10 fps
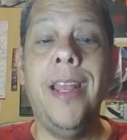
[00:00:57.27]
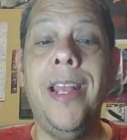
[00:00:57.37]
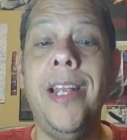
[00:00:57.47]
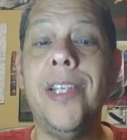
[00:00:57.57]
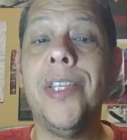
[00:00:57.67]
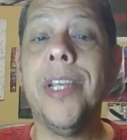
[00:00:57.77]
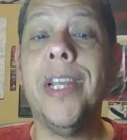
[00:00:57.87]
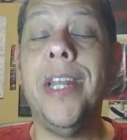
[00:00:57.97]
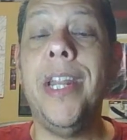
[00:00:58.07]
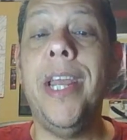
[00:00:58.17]
It's a
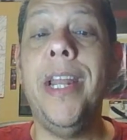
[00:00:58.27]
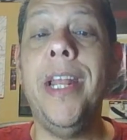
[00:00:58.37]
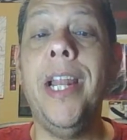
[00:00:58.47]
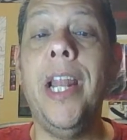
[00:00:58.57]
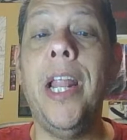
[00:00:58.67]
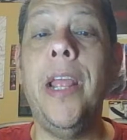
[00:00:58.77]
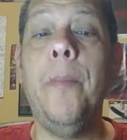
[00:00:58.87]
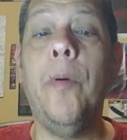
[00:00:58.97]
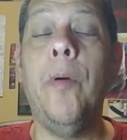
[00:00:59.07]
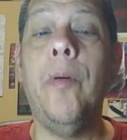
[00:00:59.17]
Canadian
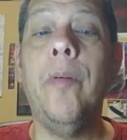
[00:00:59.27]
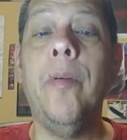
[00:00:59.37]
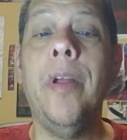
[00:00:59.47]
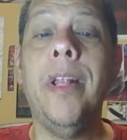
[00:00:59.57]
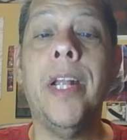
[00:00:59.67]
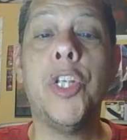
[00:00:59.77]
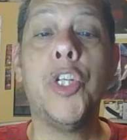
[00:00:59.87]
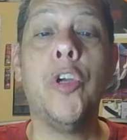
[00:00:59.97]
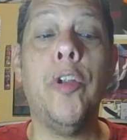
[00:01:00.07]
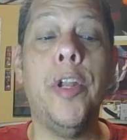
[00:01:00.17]
label that
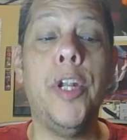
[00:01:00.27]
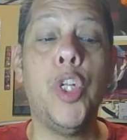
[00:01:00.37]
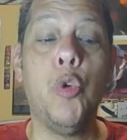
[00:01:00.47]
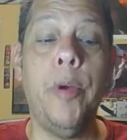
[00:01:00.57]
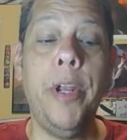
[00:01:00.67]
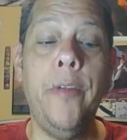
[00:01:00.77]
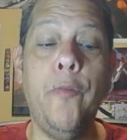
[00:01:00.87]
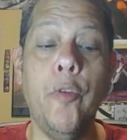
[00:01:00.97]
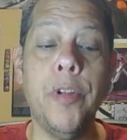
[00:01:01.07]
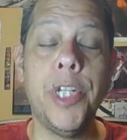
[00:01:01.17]
started in
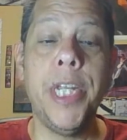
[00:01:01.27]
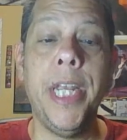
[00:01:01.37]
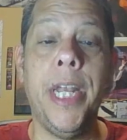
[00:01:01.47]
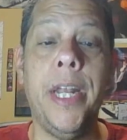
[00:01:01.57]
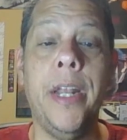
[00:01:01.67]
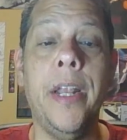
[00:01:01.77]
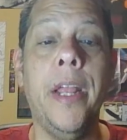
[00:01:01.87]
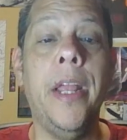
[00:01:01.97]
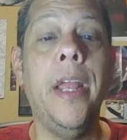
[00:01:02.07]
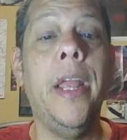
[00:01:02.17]
2014.
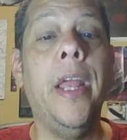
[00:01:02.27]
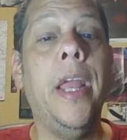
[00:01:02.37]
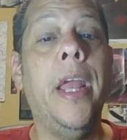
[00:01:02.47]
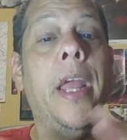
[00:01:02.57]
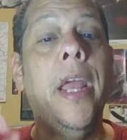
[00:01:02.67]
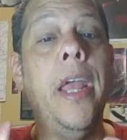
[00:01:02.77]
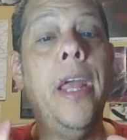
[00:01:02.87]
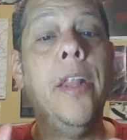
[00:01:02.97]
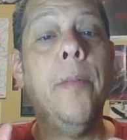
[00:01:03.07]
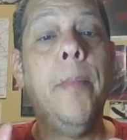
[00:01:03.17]

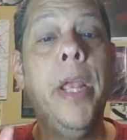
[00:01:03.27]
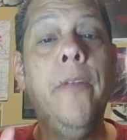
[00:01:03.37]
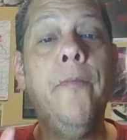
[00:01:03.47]
And the main